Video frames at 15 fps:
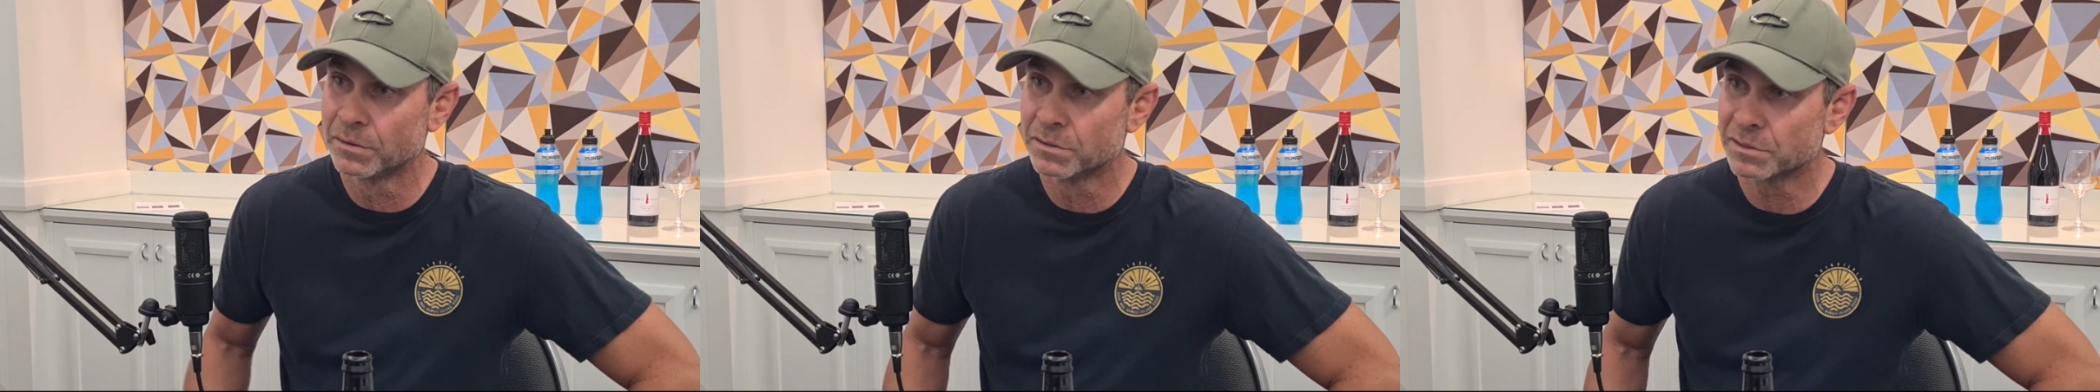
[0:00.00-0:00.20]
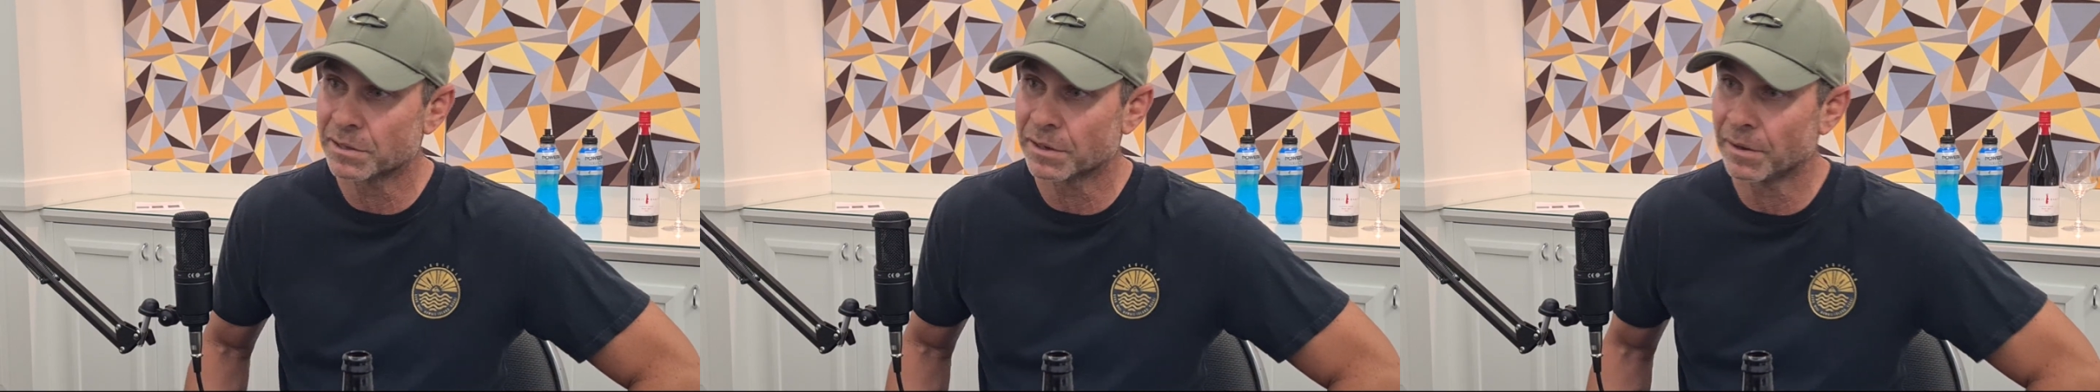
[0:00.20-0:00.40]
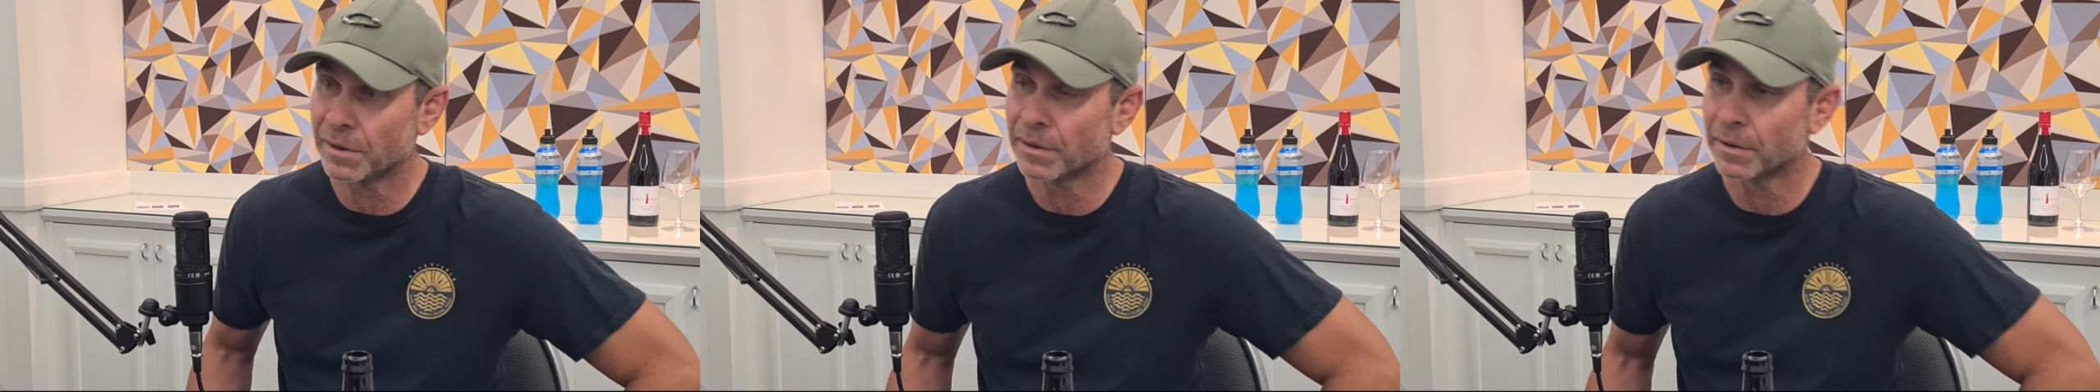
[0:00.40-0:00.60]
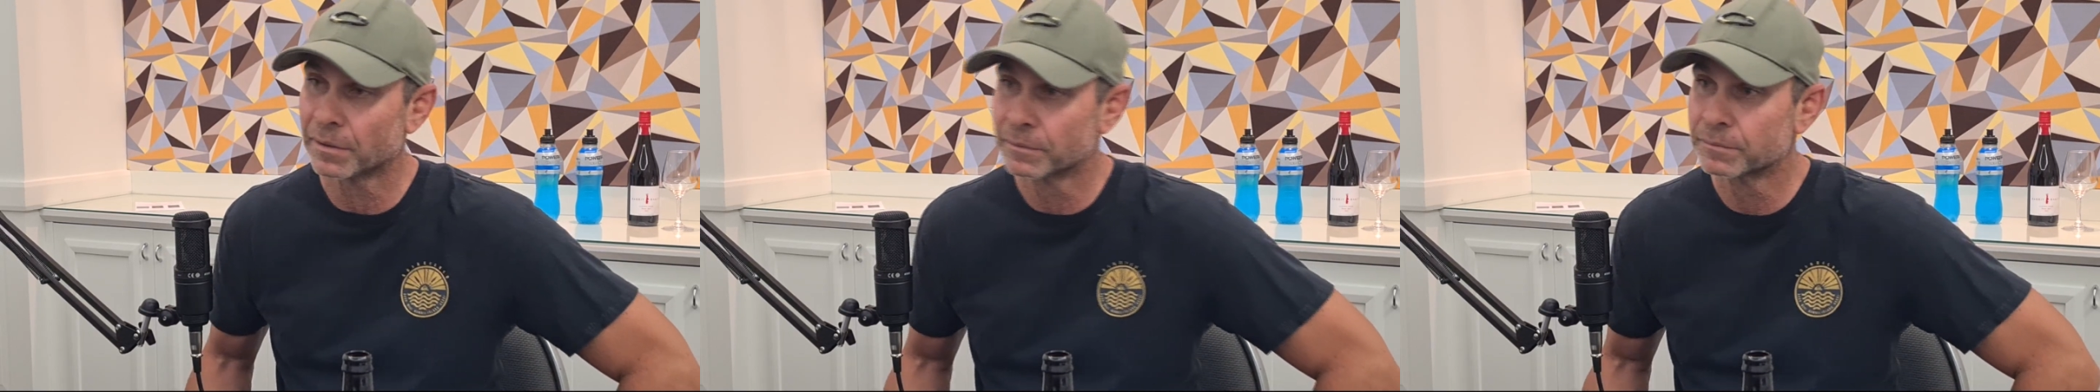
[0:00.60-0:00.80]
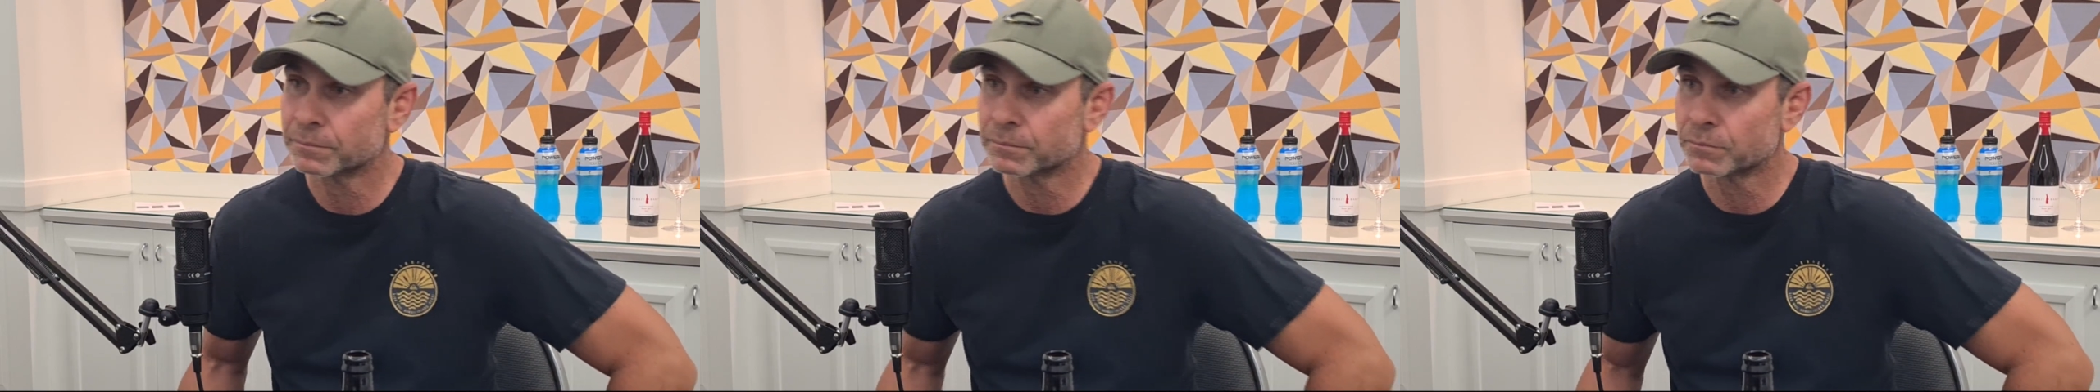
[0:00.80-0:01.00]
So,
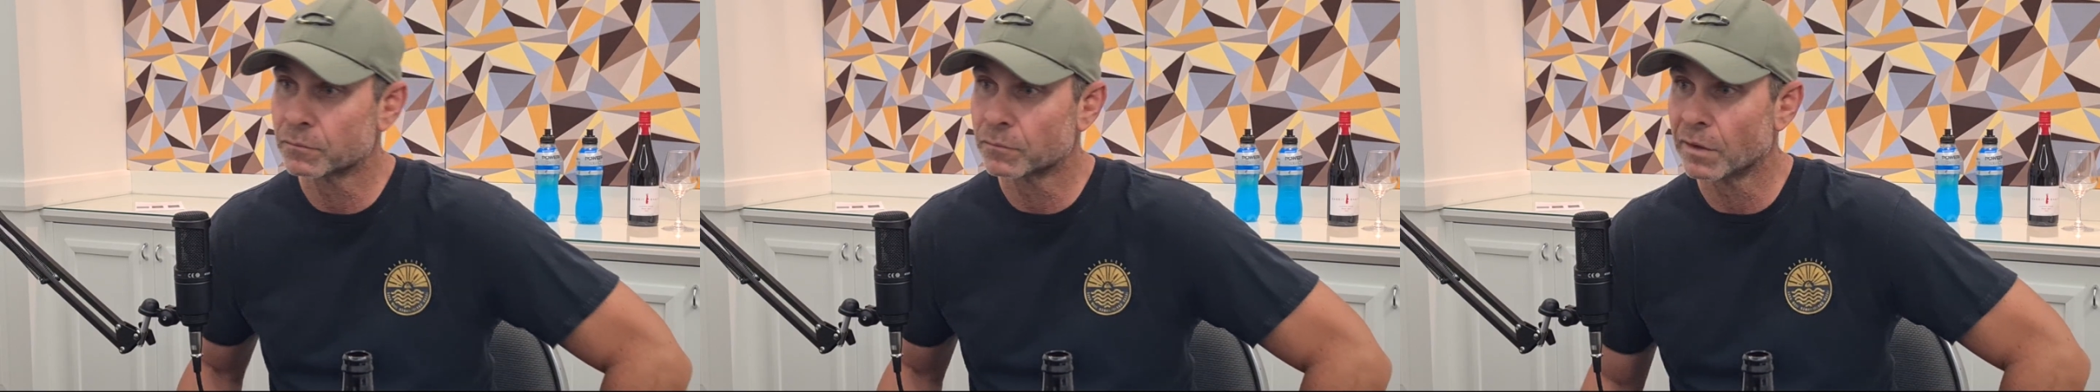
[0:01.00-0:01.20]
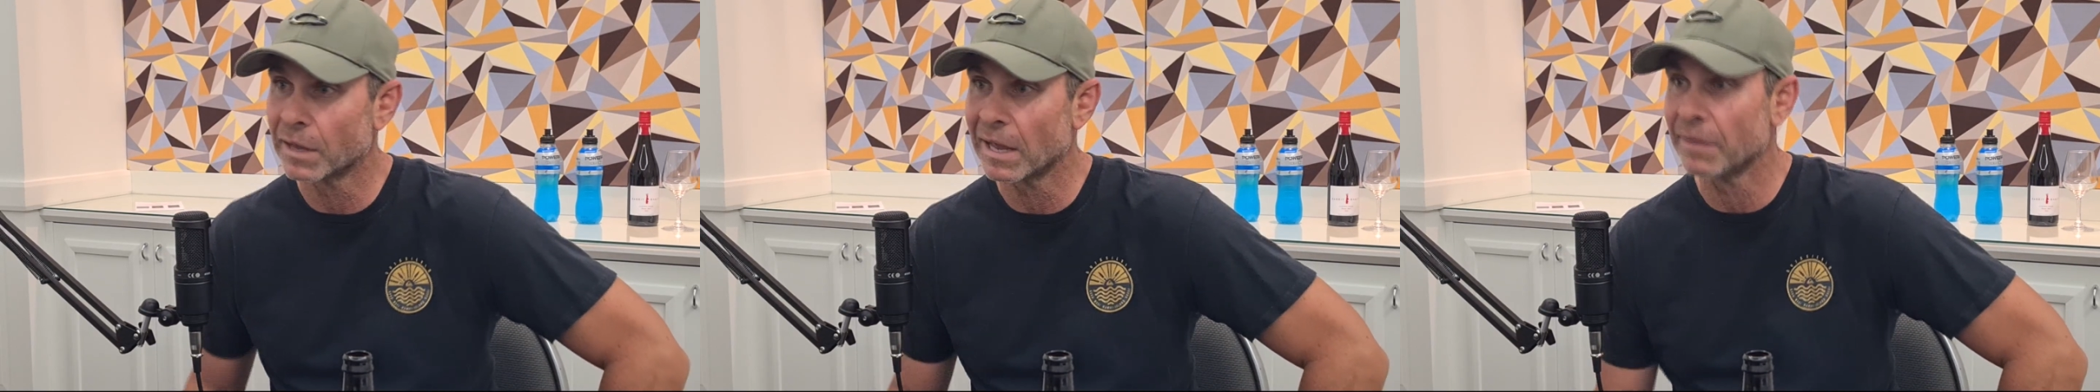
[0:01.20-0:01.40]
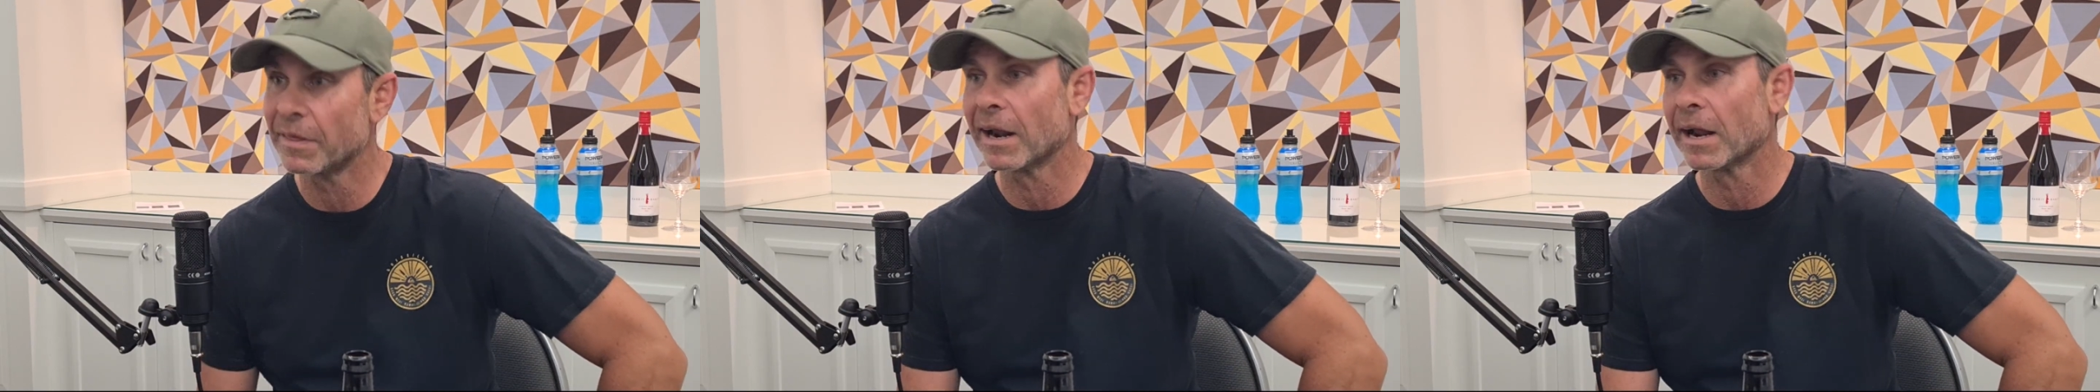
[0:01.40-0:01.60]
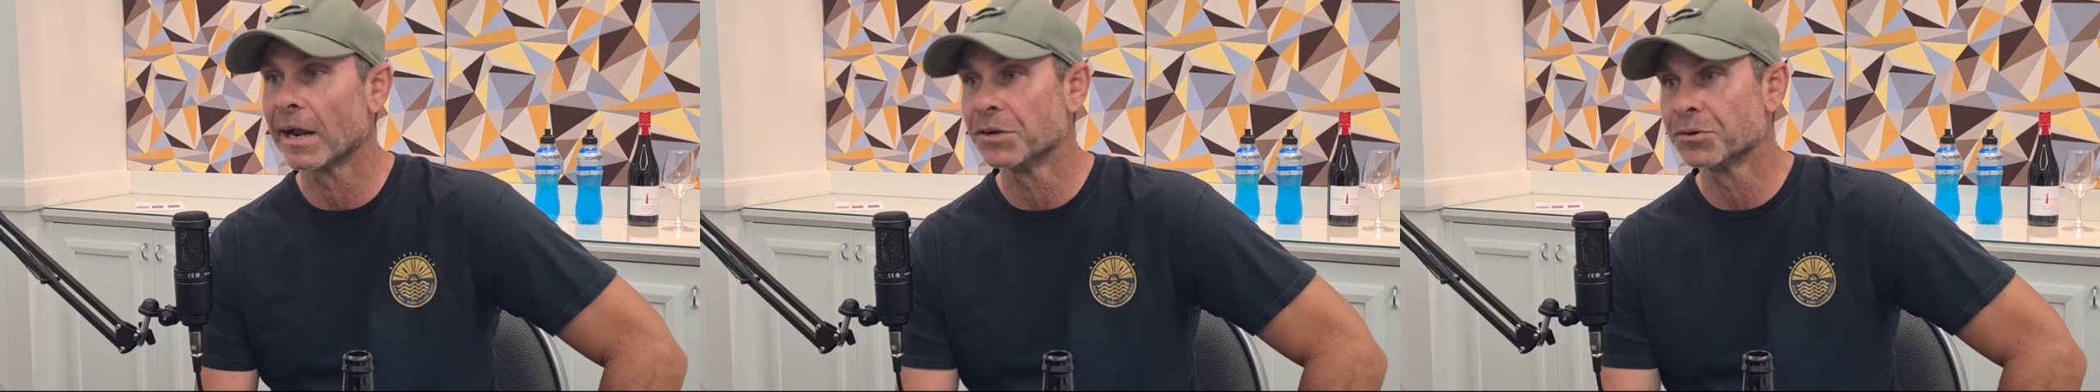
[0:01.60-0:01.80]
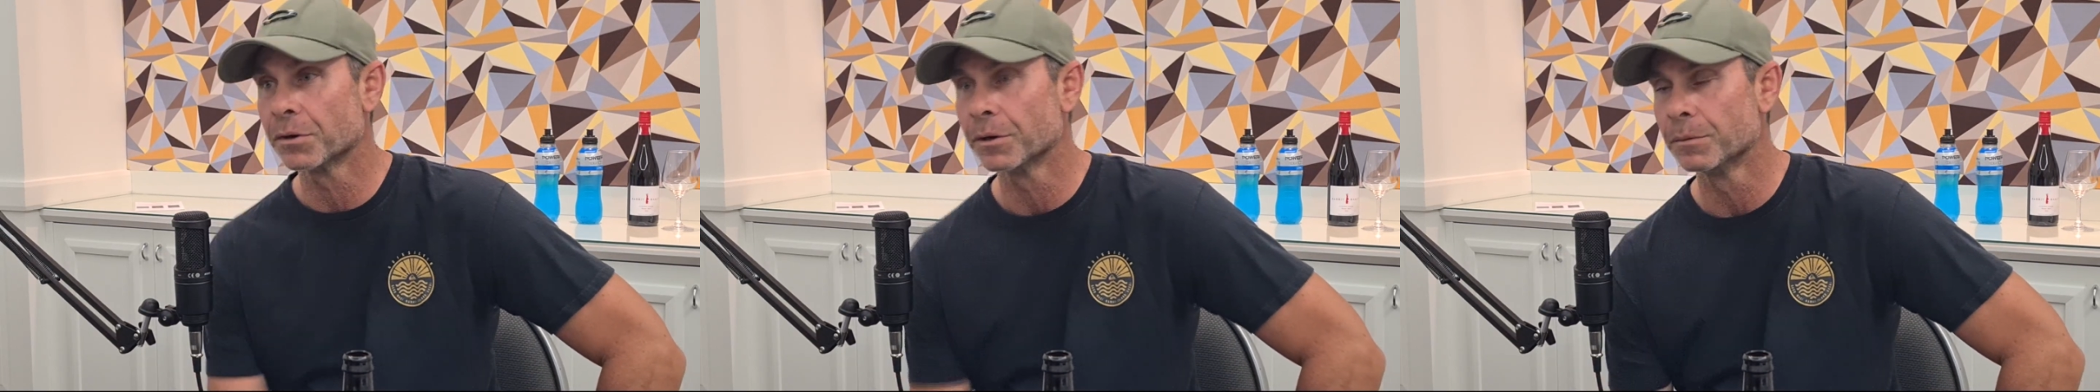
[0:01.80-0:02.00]
that
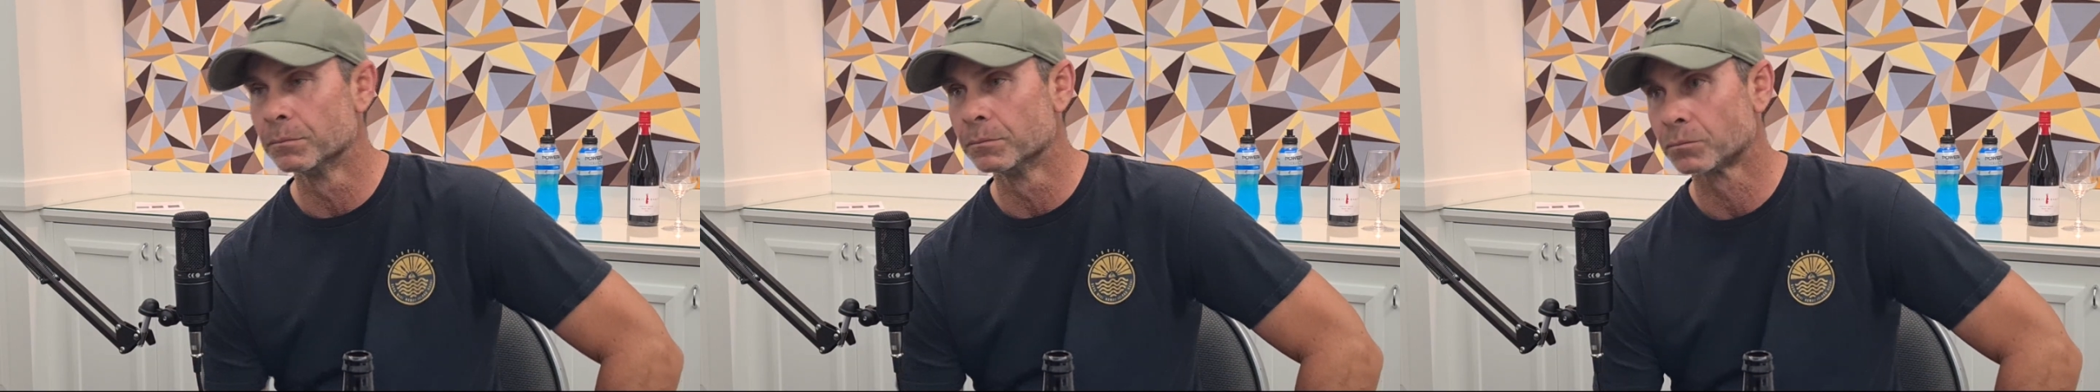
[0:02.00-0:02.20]
age group.